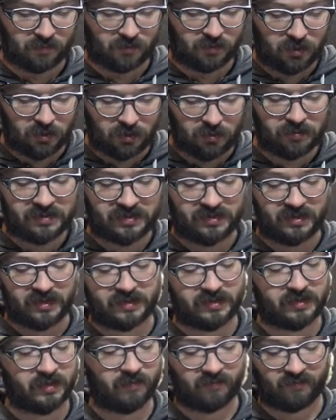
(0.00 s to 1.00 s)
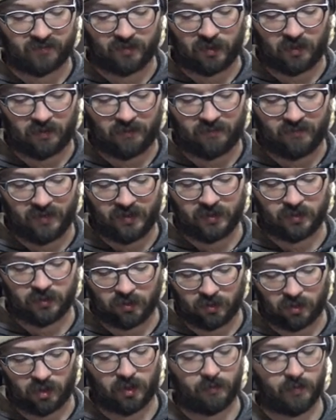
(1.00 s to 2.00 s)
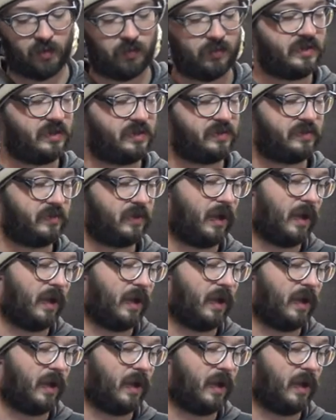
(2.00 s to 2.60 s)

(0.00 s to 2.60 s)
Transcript: new system for vehicle armor, which is,